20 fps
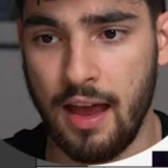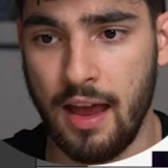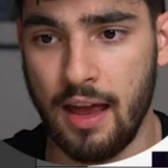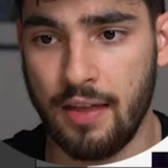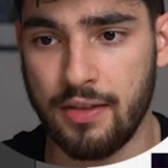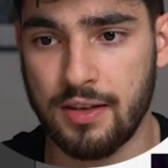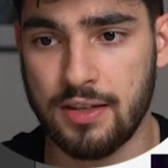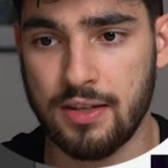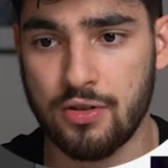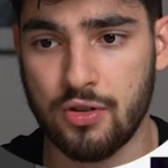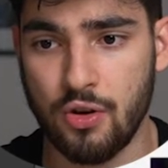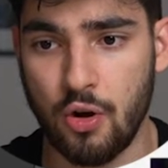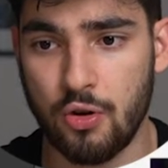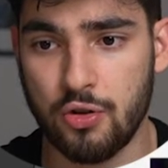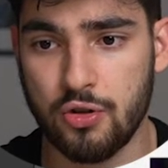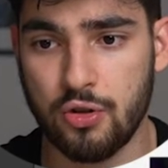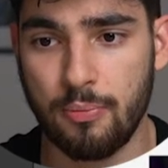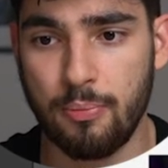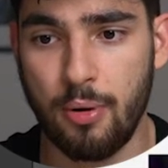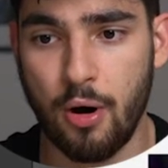and this is
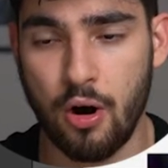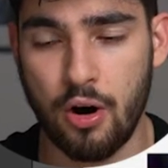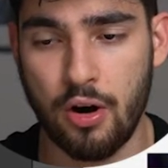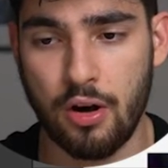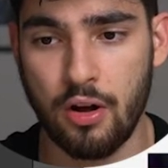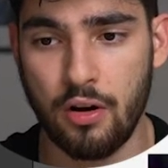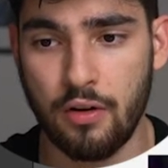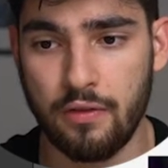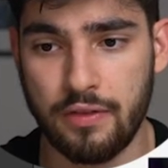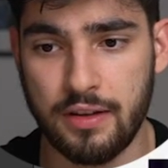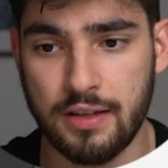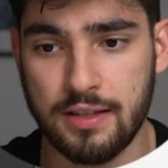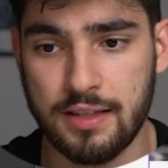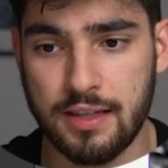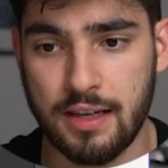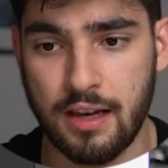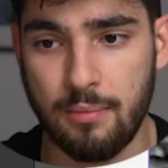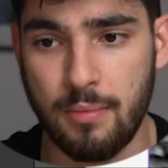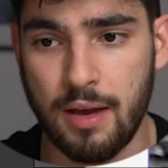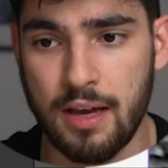also part of the
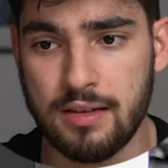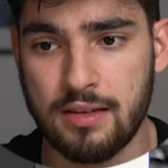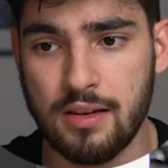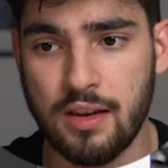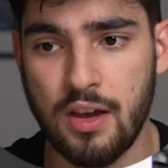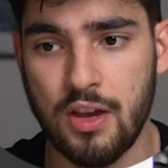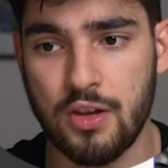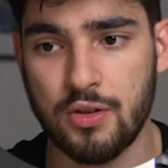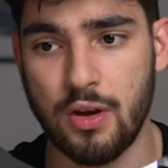CMS.